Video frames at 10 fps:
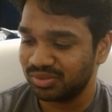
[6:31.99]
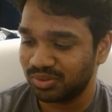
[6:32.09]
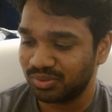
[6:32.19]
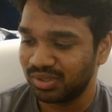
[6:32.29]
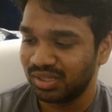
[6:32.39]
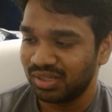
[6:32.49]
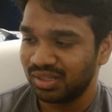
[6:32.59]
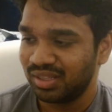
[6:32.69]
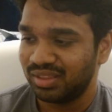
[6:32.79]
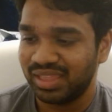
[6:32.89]
So
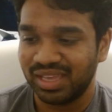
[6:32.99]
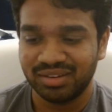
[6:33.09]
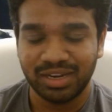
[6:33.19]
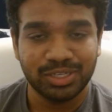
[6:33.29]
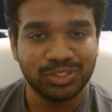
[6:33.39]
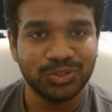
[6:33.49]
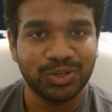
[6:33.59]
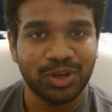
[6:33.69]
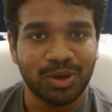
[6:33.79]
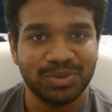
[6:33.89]
then it
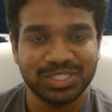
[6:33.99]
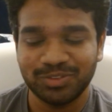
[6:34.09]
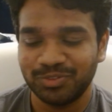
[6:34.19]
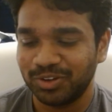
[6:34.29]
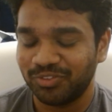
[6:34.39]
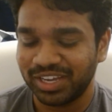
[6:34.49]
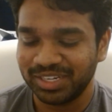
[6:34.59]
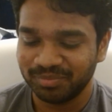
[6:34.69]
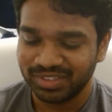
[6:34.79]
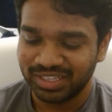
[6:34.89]
should obviously work
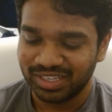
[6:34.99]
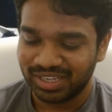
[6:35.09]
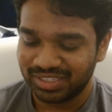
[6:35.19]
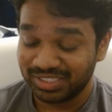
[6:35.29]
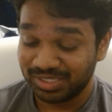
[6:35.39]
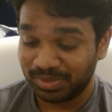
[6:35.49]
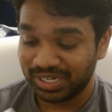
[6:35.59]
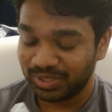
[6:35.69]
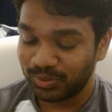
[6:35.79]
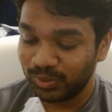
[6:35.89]
fine. This is a
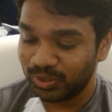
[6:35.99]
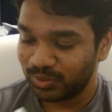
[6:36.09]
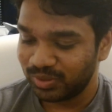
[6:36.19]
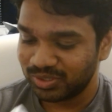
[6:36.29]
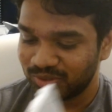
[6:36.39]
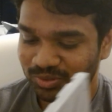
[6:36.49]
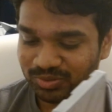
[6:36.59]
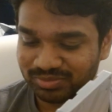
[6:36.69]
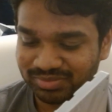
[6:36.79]
pretty cool tool. So